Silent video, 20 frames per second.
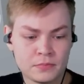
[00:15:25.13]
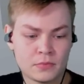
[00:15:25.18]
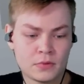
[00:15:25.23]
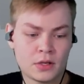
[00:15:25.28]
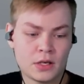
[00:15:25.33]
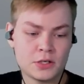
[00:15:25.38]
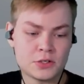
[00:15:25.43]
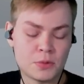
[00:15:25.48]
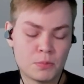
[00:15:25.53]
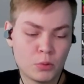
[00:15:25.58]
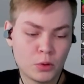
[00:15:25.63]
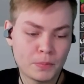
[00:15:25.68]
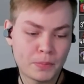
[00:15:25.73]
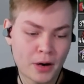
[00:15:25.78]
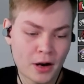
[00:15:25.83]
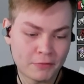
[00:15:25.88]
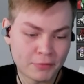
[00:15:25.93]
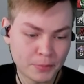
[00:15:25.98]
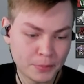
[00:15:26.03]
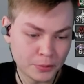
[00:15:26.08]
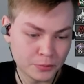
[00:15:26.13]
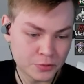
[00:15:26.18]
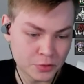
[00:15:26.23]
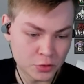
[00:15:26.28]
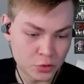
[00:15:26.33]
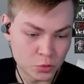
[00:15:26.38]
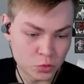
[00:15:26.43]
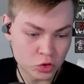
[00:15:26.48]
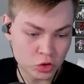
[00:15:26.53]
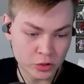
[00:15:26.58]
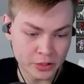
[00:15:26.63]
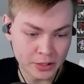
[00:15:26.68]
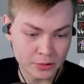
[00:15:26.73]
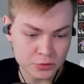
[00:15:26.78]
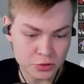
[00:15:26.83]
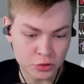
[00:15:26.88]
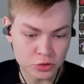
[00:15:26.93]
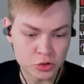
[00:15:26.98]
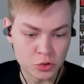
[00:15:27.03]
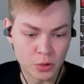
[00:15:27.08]
Is it more profitable to do trios
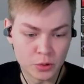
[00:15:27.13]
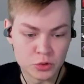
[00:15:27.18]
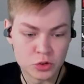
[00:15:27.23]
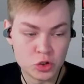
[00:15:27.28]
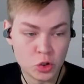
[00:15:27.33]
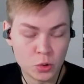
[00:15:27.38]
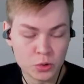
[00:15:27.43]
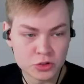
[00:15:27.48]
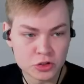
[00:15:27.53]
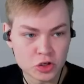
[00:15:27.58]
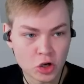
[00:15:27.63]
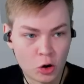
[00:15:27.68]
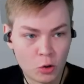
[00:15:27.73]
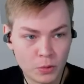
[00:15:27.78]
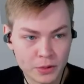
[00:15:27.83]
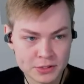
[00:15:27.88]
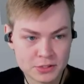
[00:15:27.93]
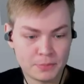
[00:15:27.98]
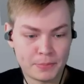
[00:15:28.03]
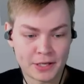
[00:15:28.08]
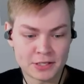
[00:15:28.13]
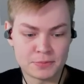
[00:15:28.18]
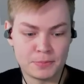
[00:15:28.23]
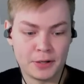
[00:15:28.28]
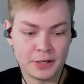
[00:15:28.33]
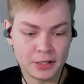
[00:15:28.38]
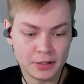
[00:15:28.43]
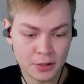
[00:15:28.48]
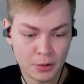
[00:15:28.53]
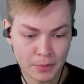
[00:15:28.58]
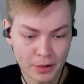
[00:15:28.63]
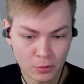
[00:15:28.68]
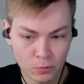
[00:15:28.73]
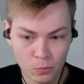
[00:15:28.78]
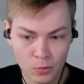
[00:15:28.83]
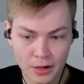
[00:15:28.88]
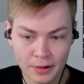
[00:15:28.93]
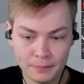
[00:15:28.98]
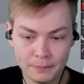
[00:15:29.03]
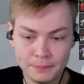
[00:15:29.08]
or duos? Duos is always the best money, no matter
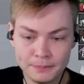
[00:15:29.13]
what.